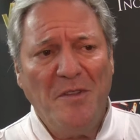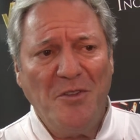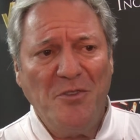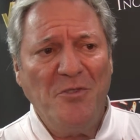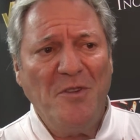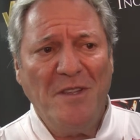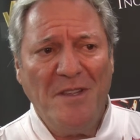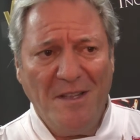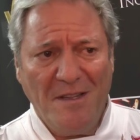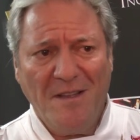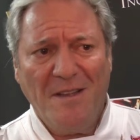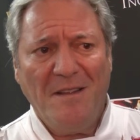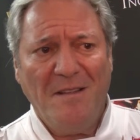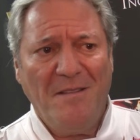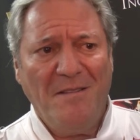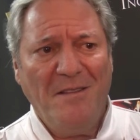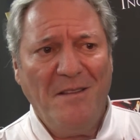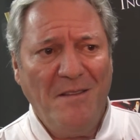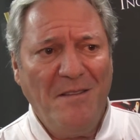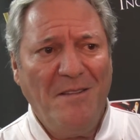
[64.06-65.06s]
the tree that
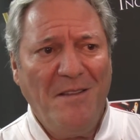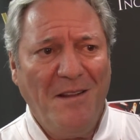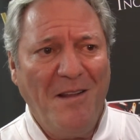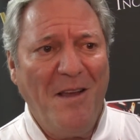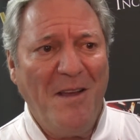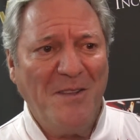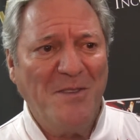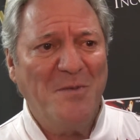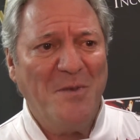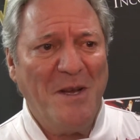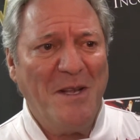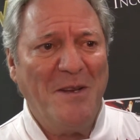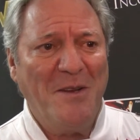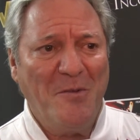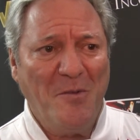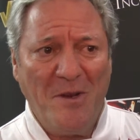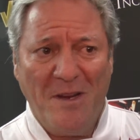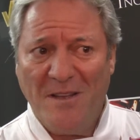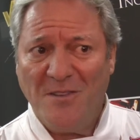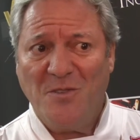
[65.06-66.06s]
the lions were under
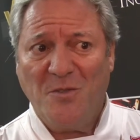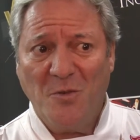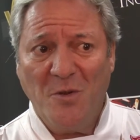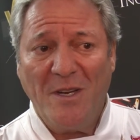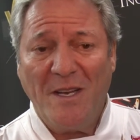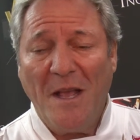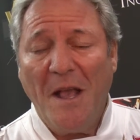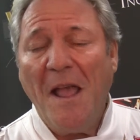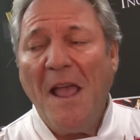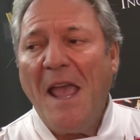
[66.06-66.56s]
when I saw it.